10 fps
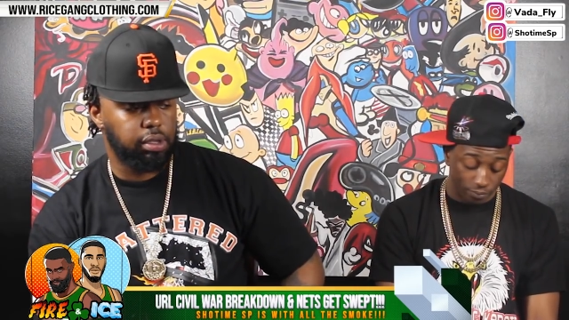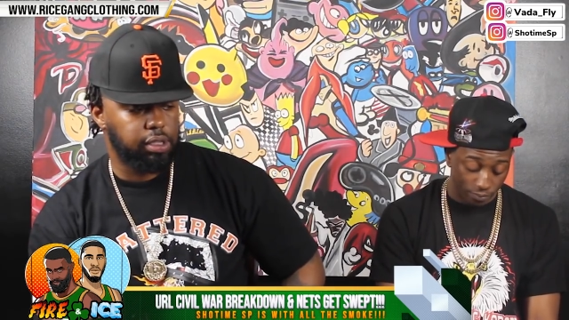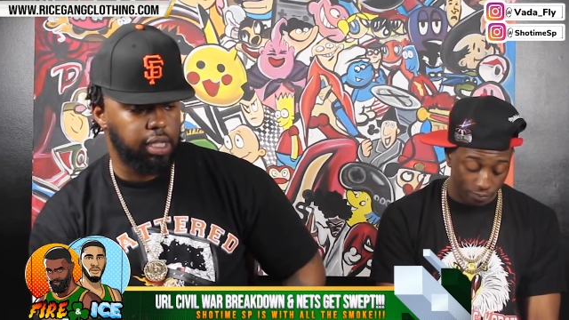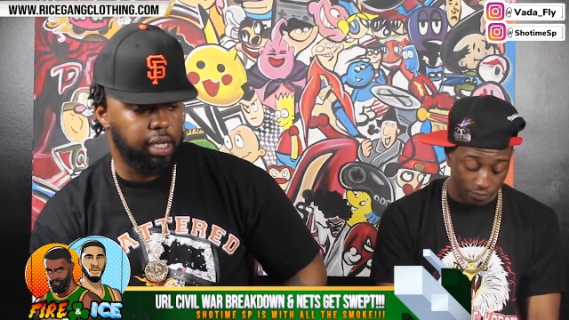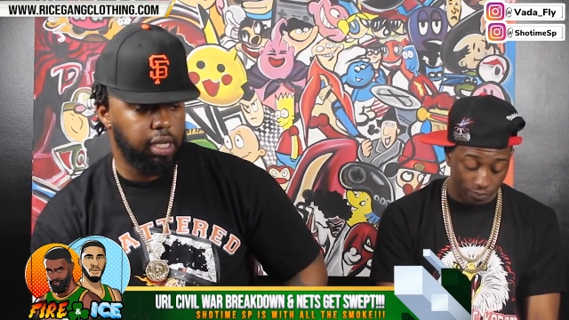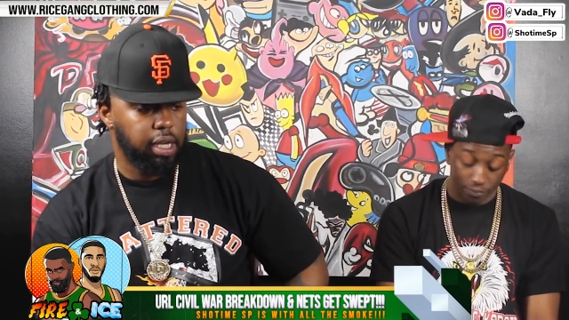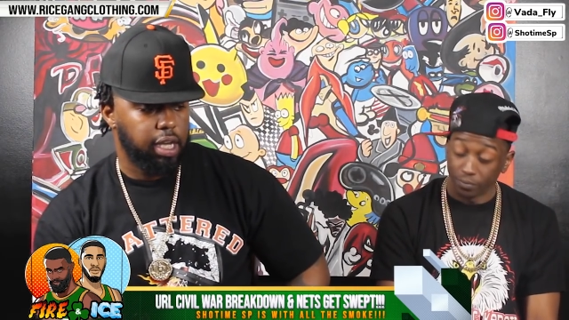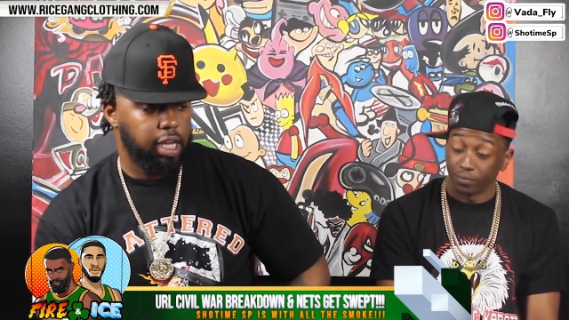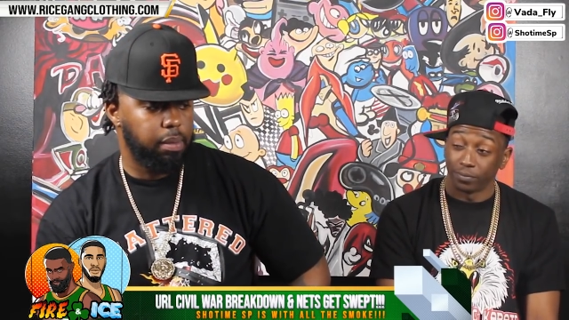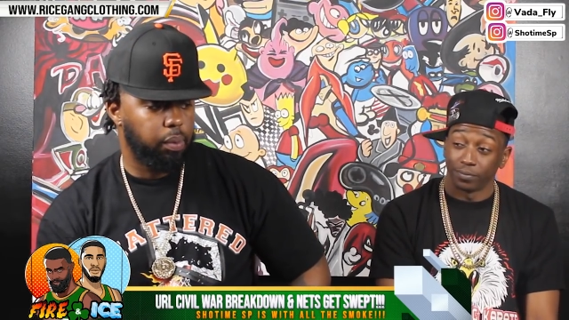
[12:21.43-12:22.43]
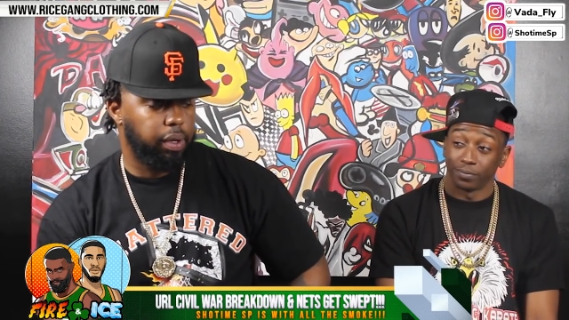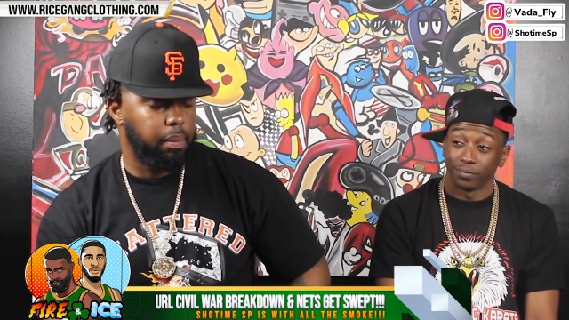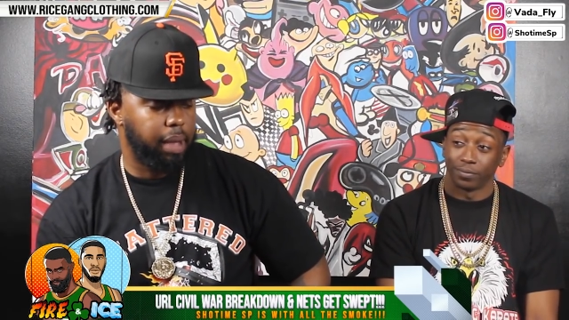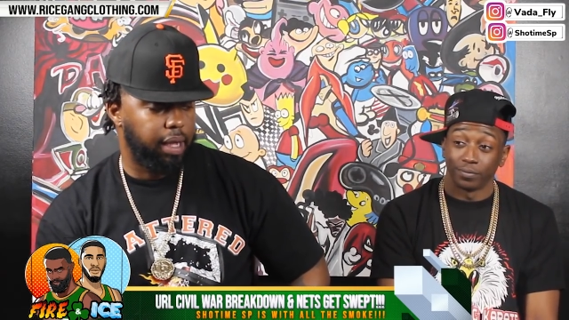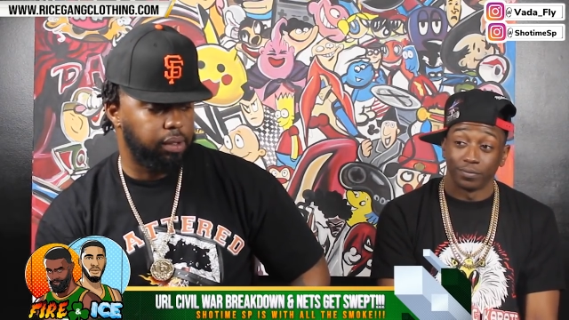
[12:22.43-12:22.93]
Speaker 1: his thing. He been
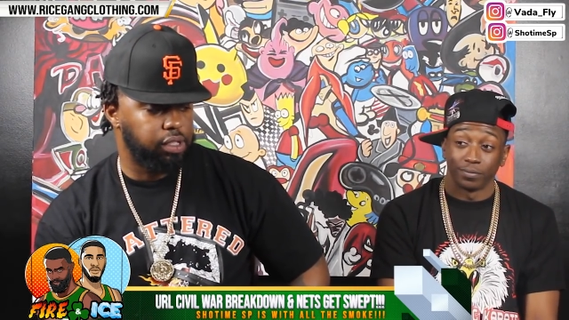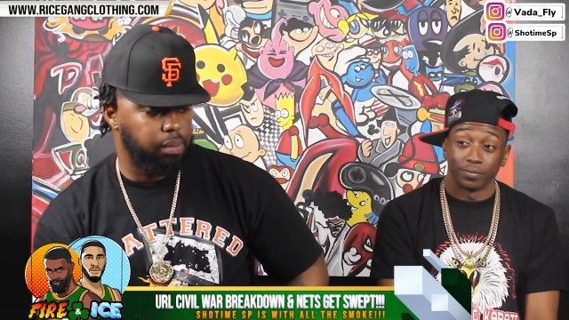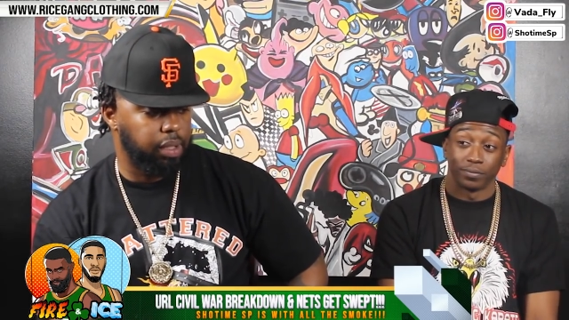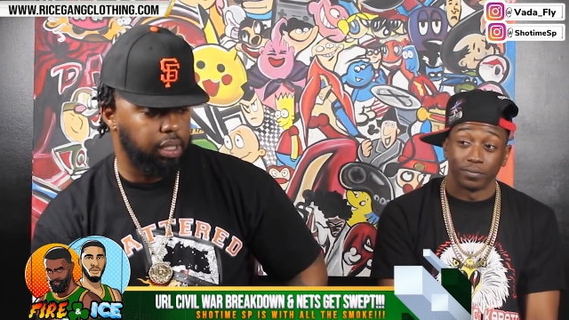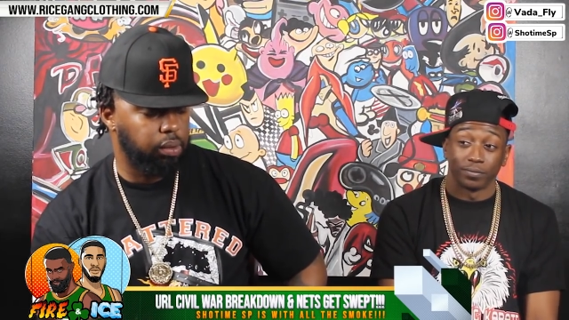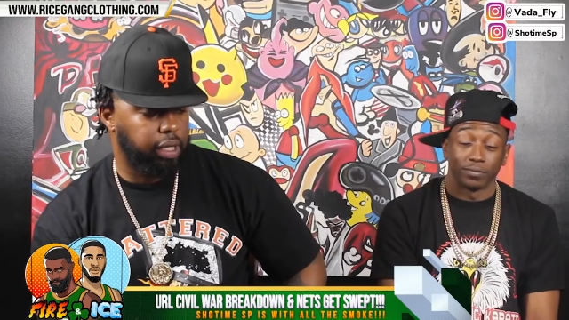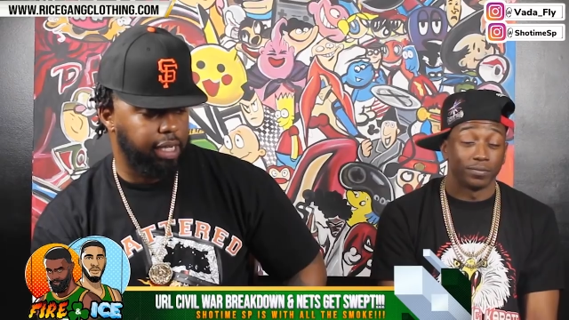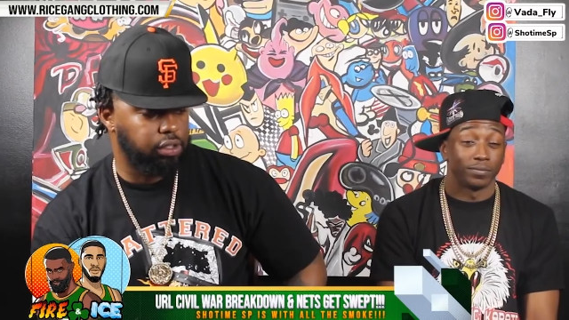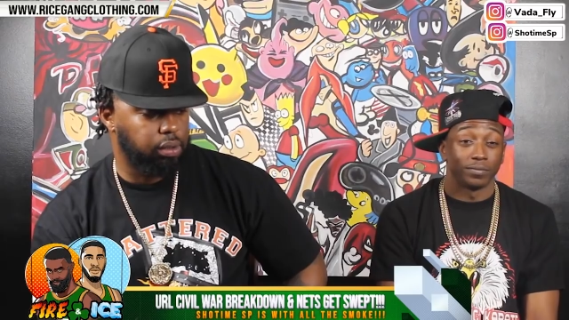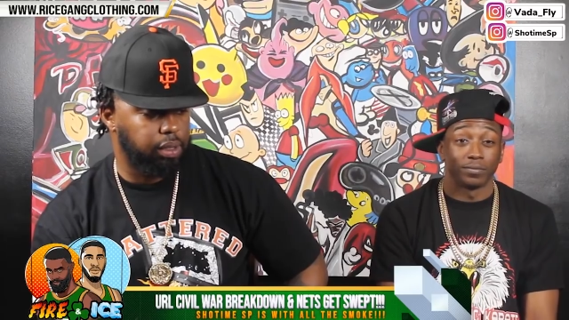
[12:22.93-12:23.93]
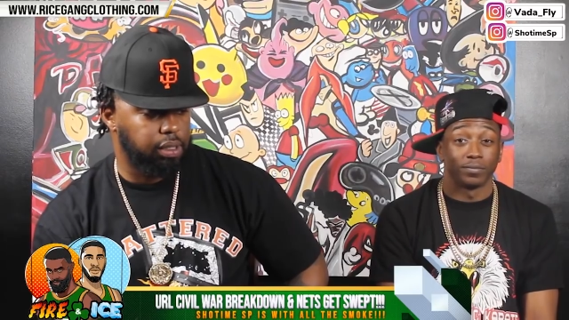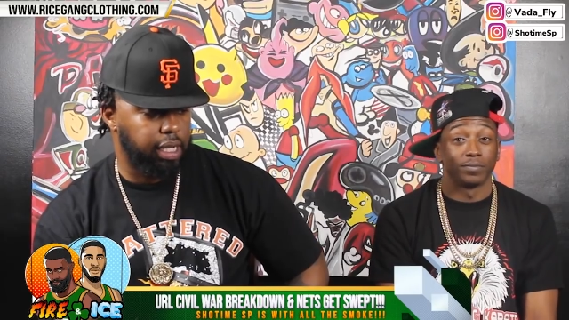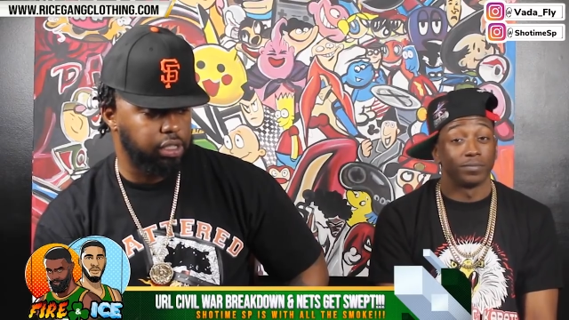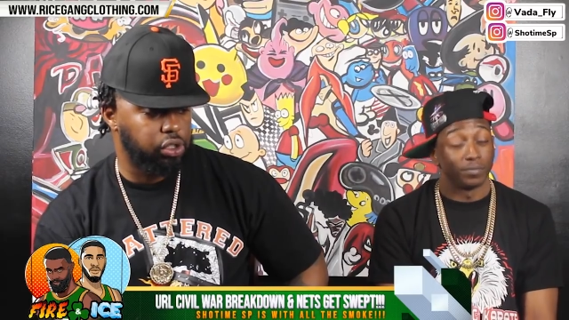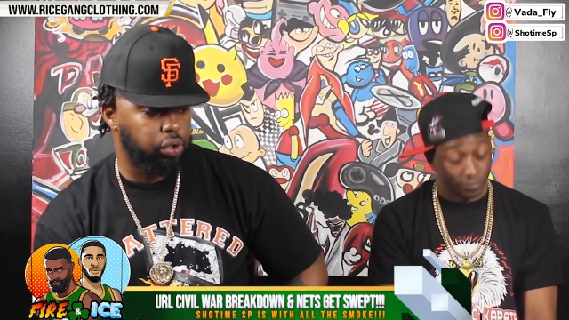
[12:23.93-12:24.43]
winning battles. He beat Lou Castro in his
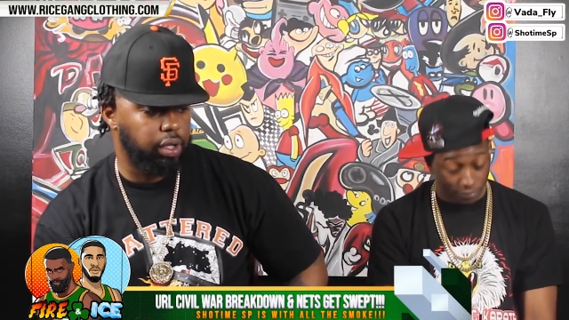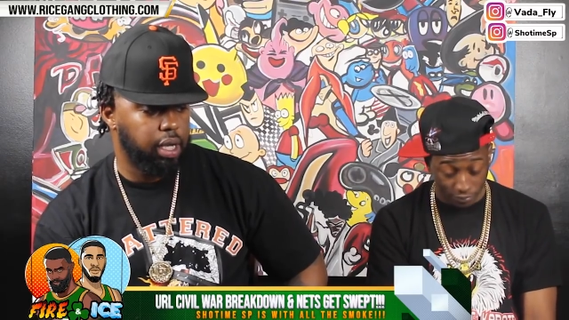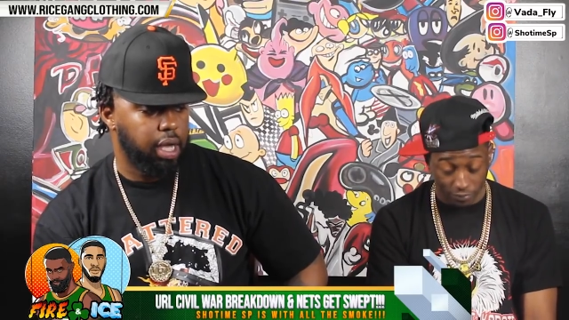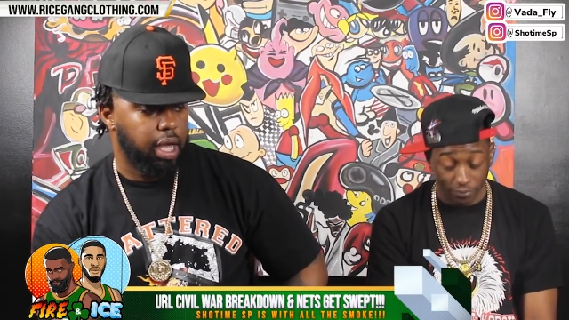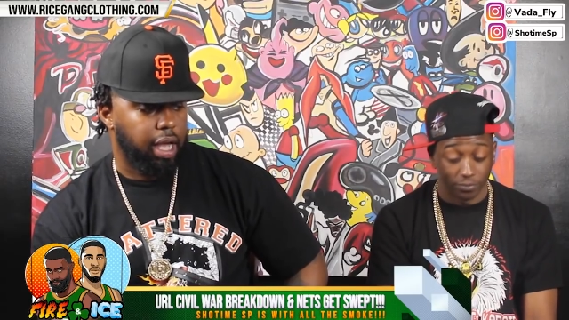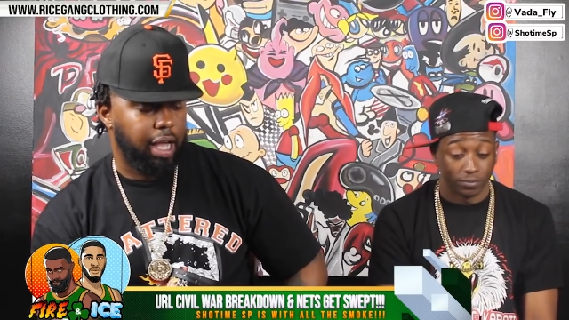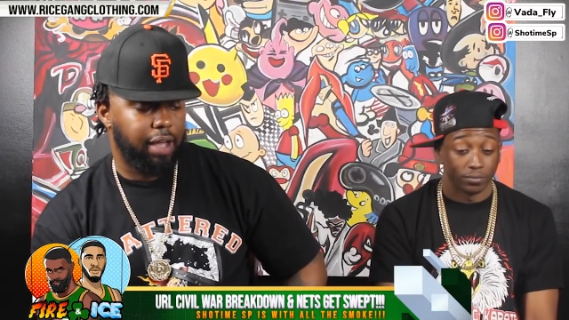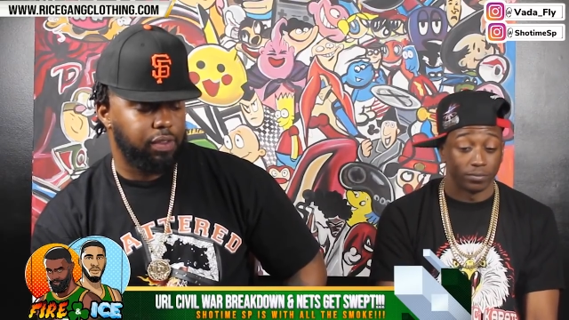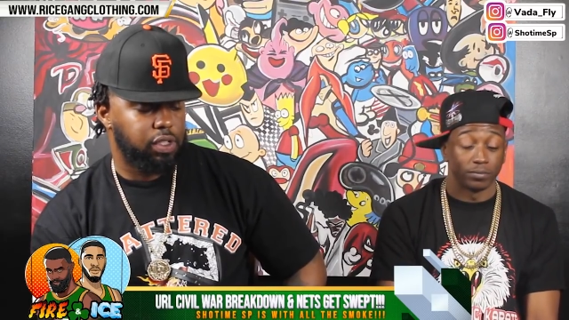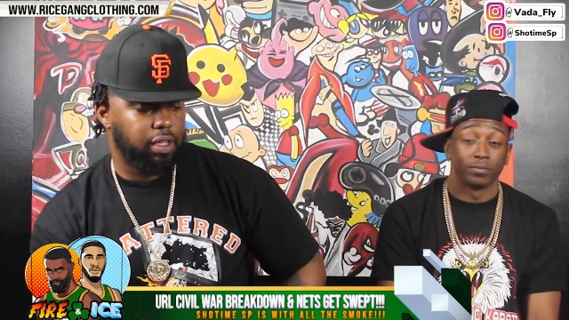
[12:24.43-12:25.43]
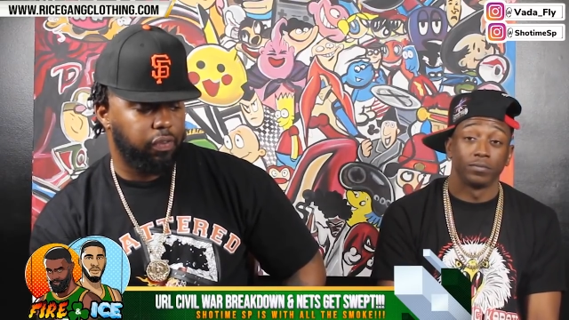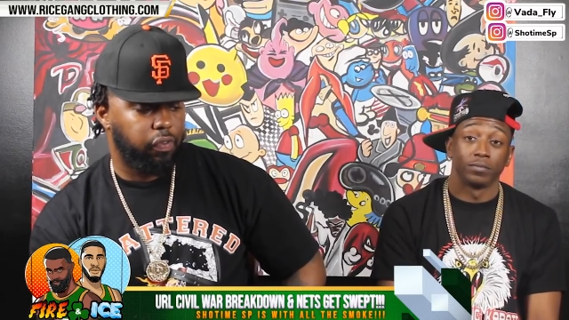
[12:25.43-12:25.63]
last joint. Mm-hmm. I haven't seen